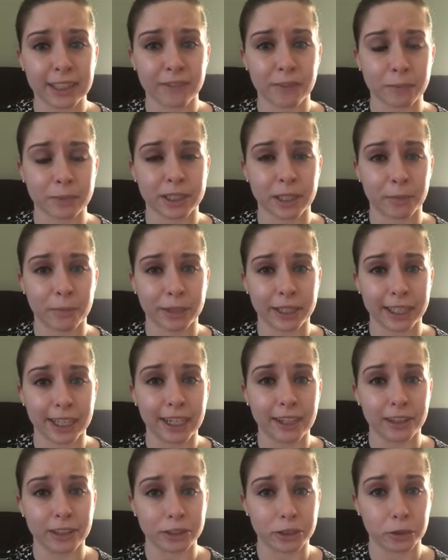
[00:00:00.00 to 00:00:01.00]
it from somebody
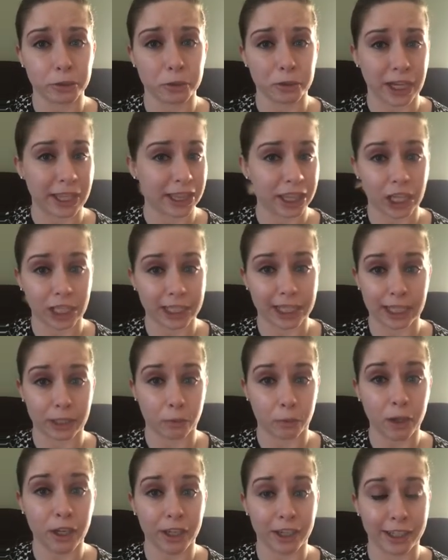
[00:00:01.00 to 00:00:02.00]
else who had thought they had
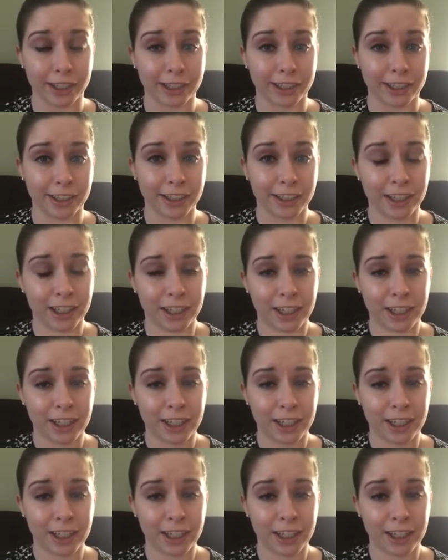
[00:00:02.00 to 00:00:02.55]
won.